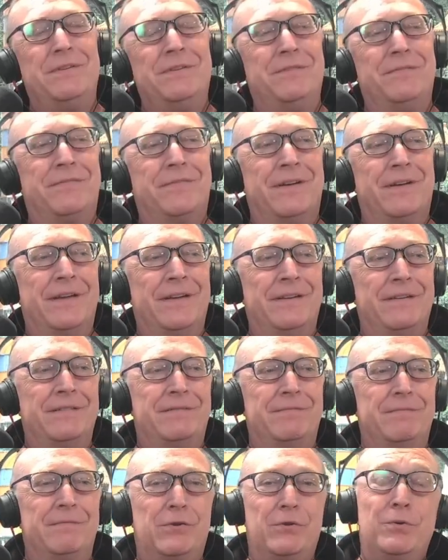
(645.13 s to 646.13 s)
find
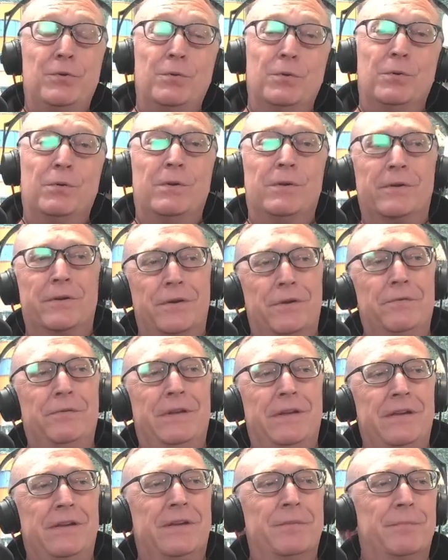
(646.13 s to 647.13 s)
cool or
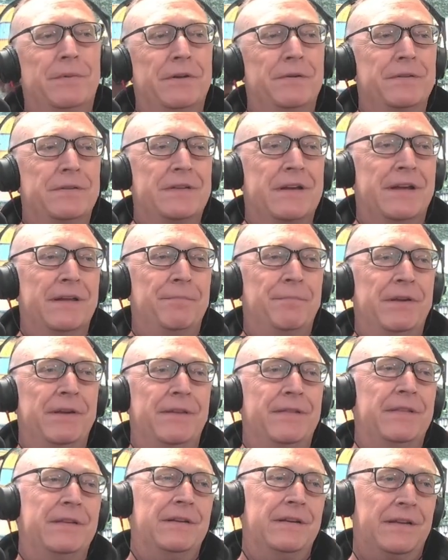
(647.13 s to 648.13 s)
unique about
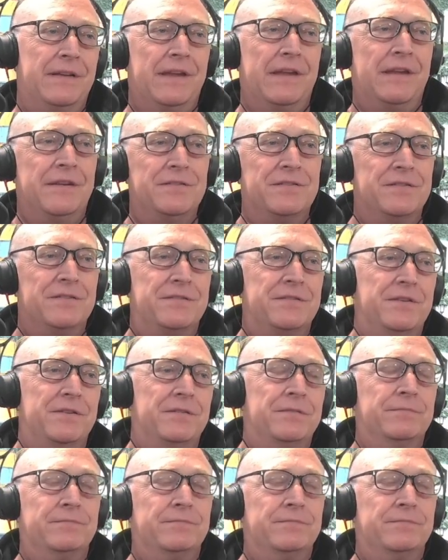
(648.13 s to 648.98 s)
Taipei that engages you?